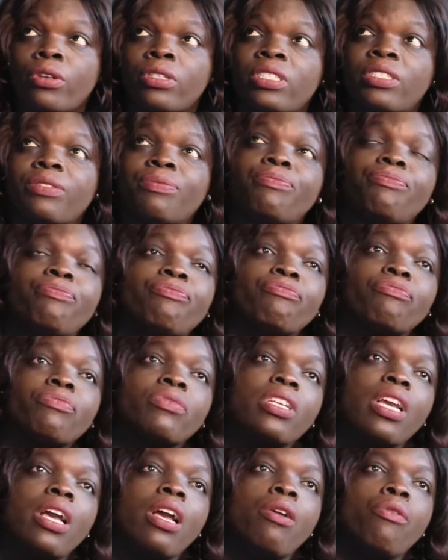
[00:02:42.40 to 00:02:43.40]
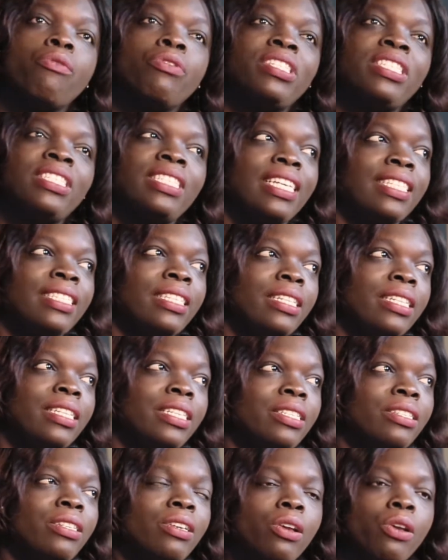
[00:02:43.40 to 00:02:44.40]
But
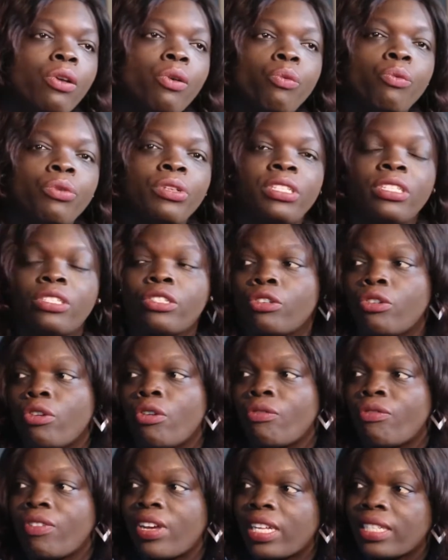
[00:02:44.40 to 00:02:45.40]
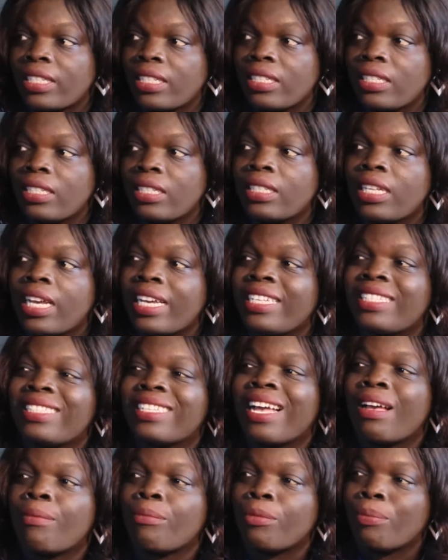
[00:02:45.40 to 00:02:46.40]
recently, we discovered that
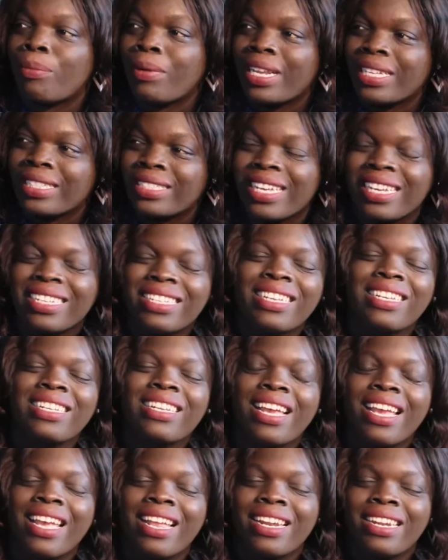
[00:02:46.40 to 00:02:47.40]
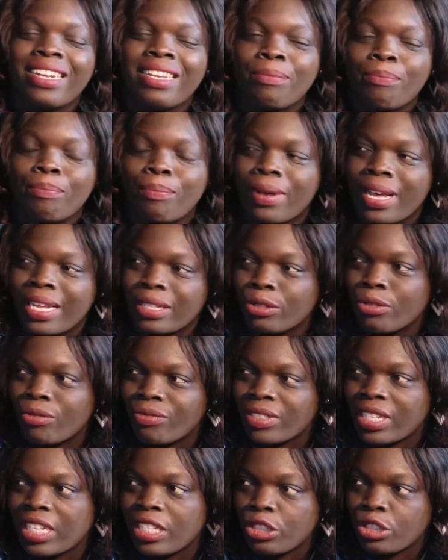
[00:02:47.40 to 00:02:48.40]
it can be planted in any part
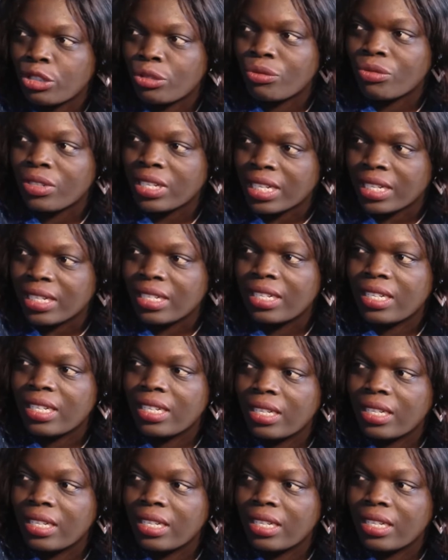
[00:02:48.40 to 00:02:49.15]
of Nigeria.